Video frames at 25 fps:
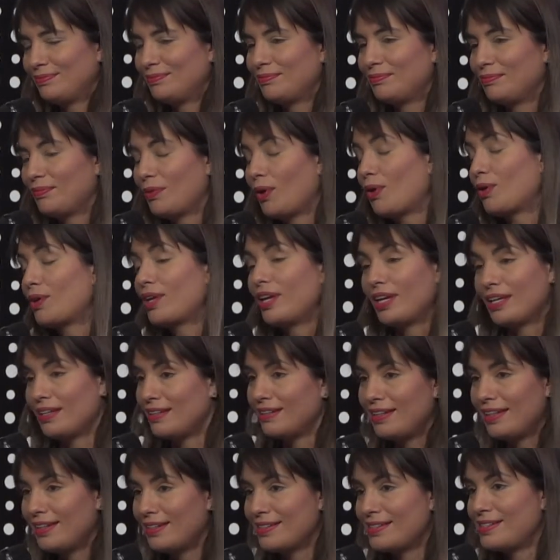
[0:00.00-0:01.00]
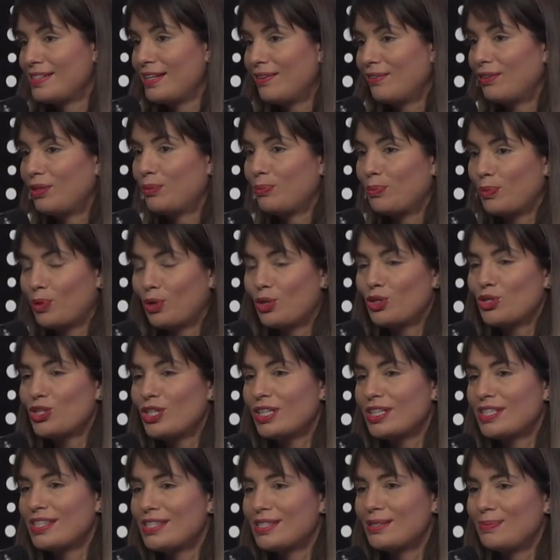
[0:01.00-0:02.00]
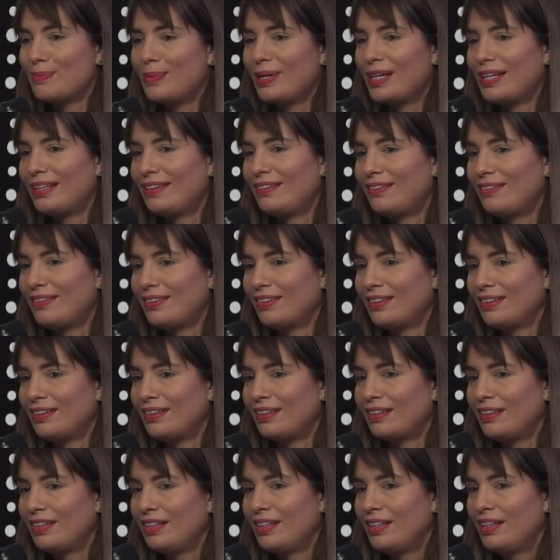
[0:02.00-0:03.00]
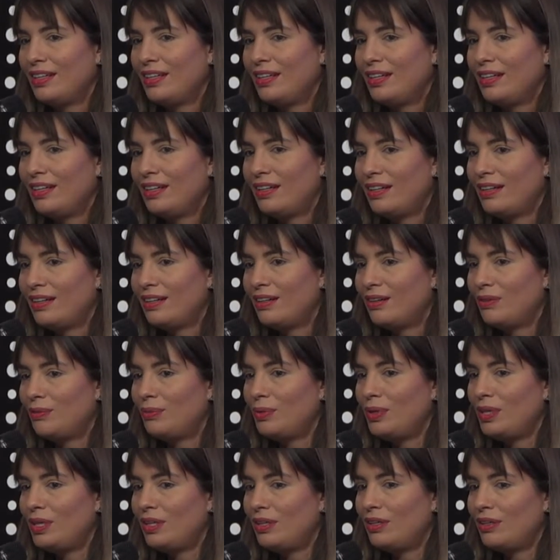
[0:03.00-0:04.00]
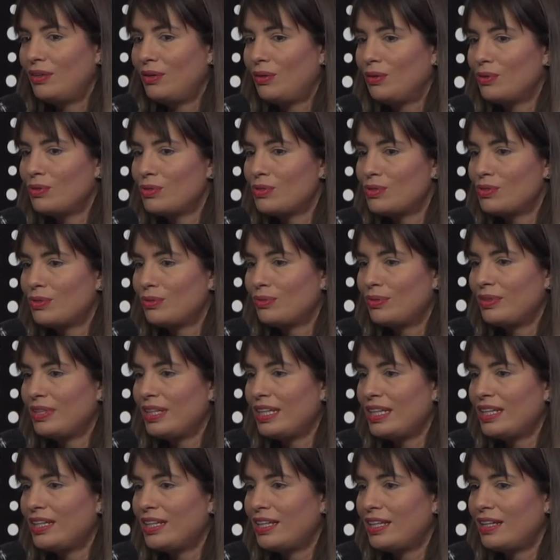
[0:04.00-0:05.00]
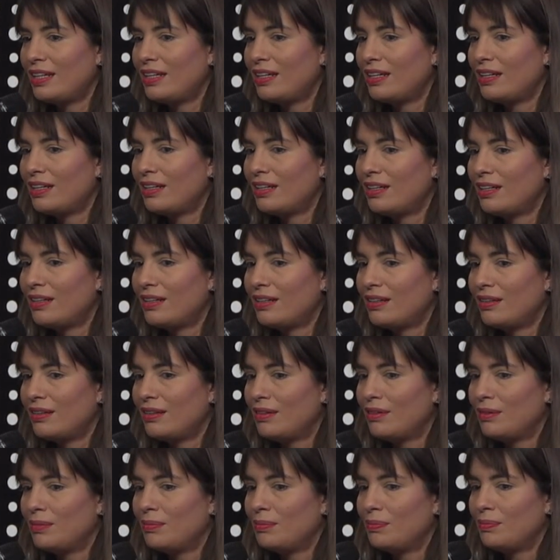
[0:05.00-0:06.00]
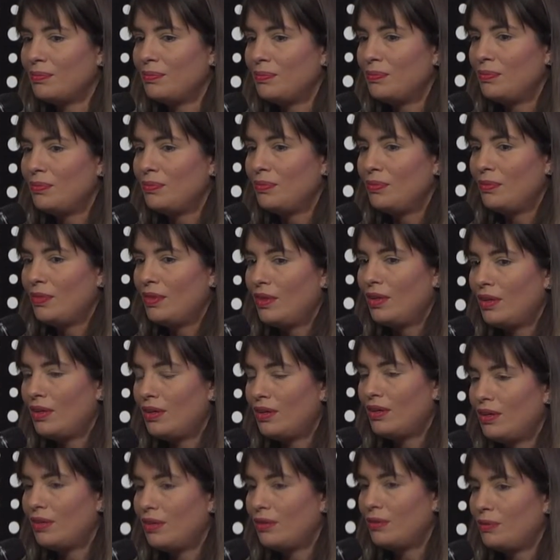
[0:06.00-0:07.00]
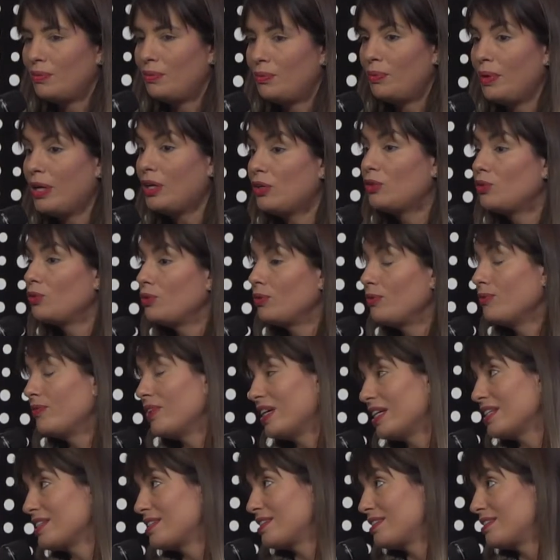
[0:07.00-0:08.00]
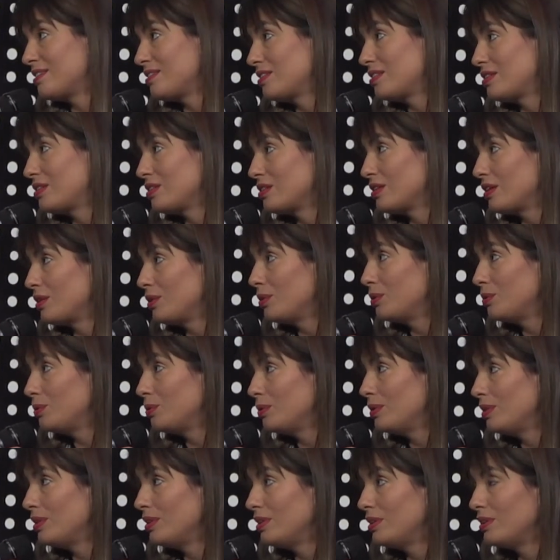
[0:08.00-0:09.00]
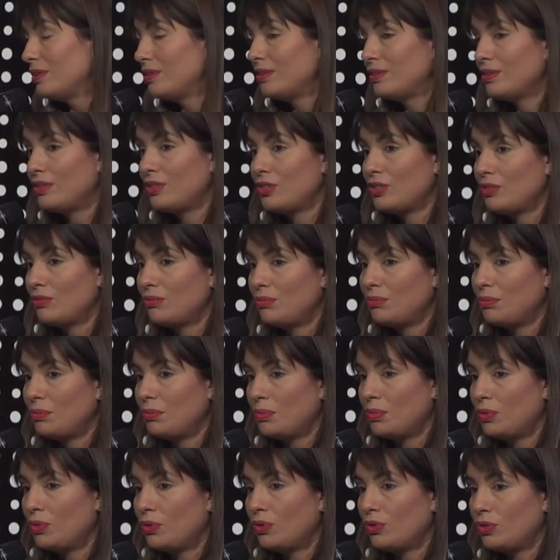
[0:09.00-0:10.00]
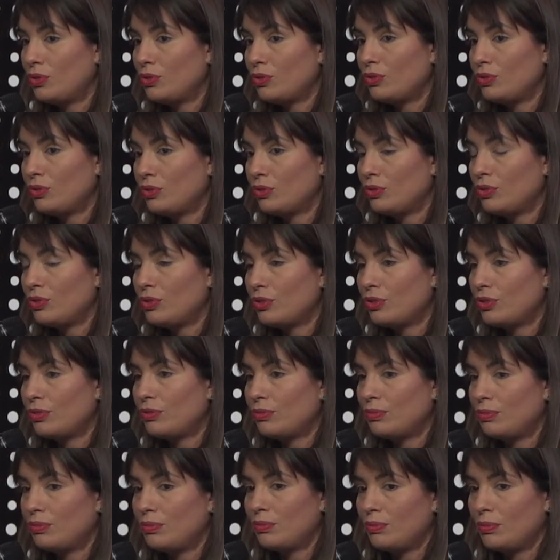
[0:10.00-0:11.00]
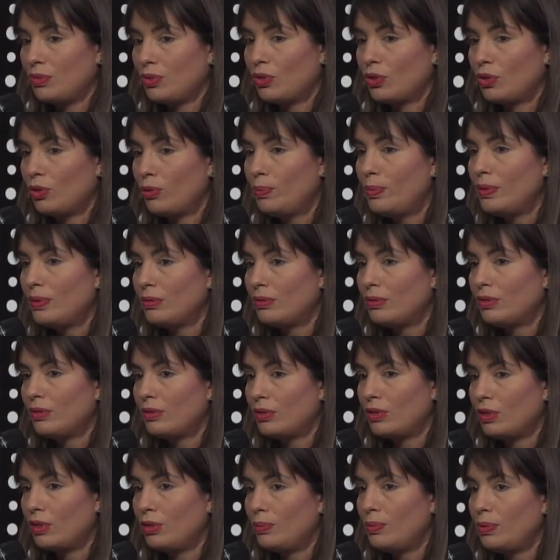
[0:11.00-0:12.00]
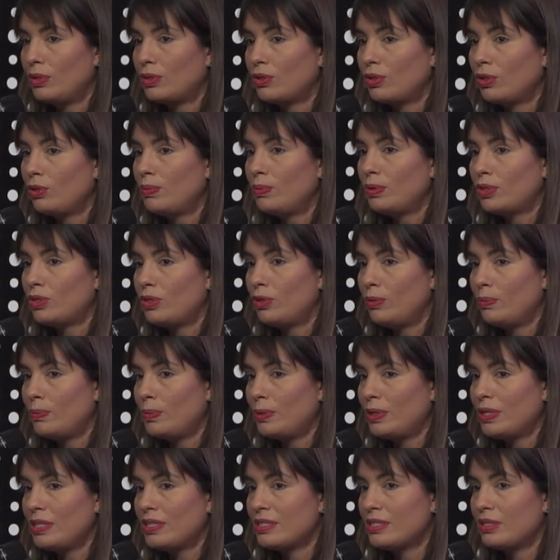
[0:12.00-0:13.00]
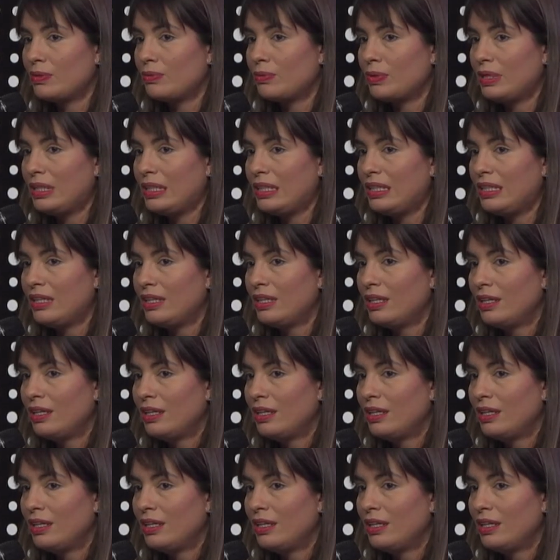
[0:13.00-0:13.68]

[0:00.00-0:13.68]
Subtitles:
okay, there are several projects, but we are also thinking where to invest. So on the global companies are really